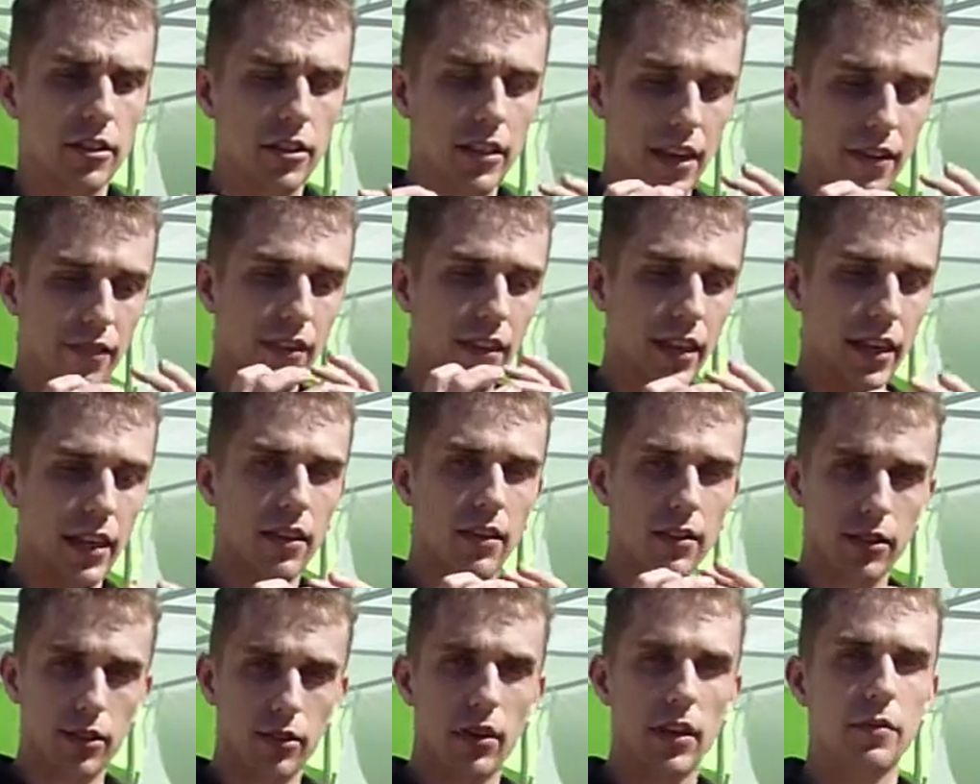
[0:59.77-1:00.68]
Just everything
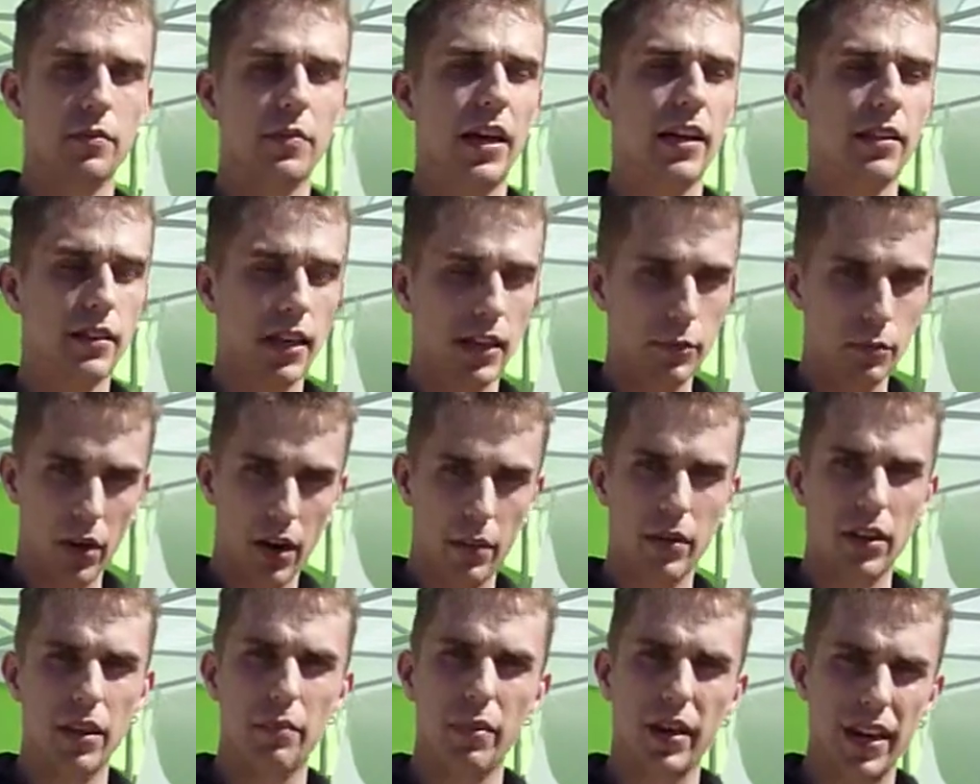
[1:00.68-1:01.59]
looks crisp. That's that's
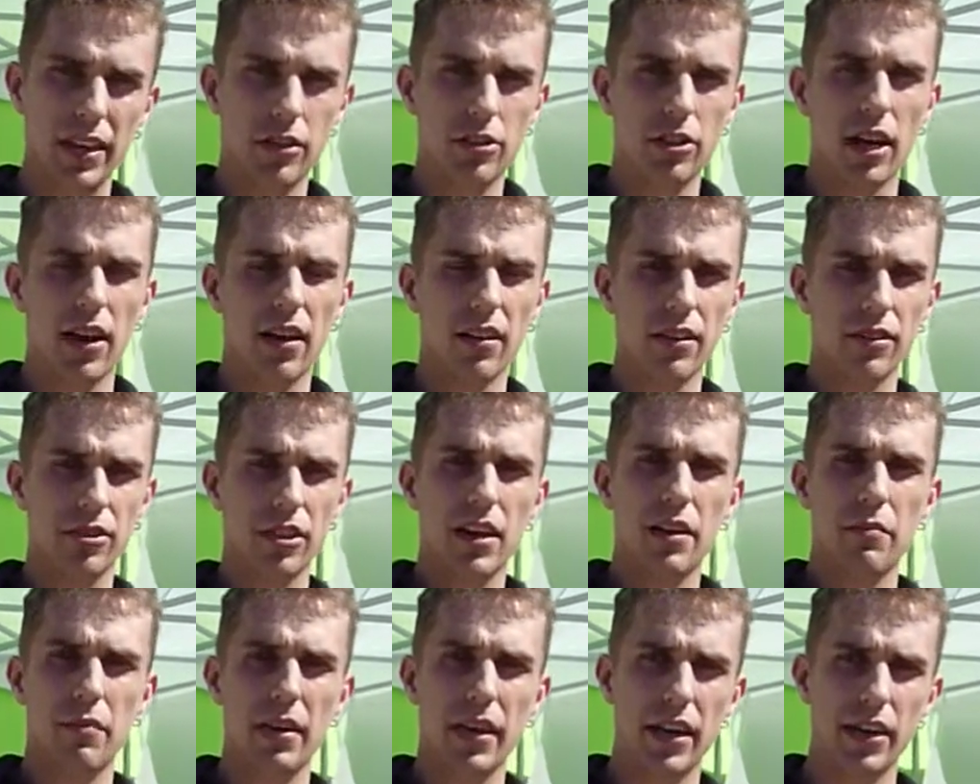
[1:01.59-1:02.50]
probably the biggest challenge,
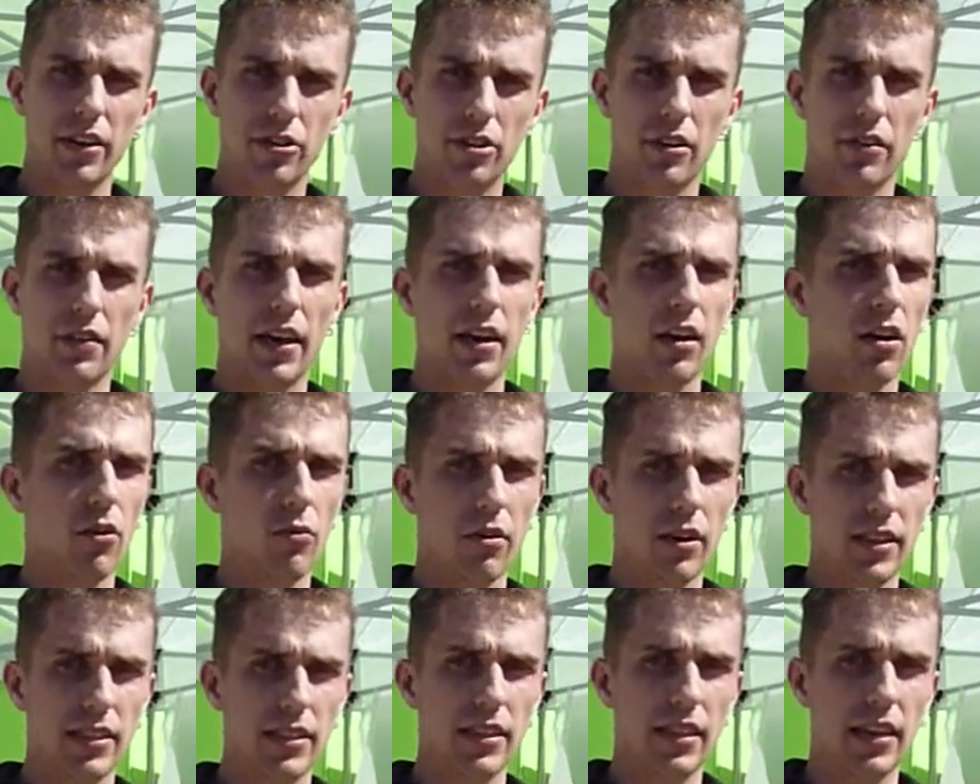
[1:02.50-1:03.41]
making sure that all
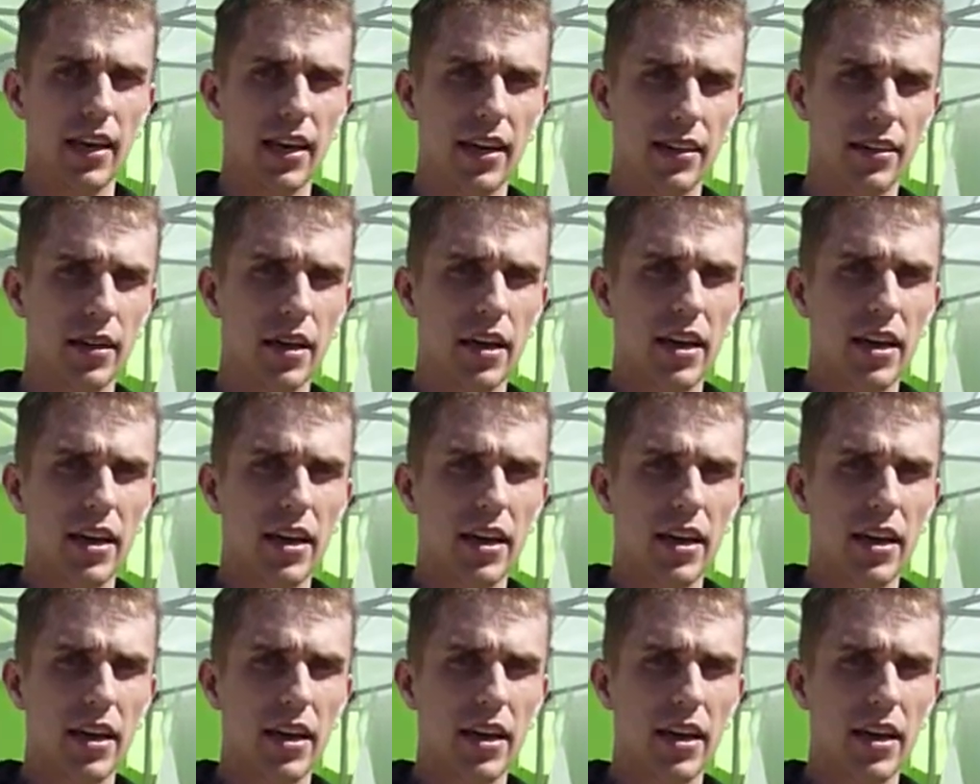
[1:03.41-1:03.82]
works in the end.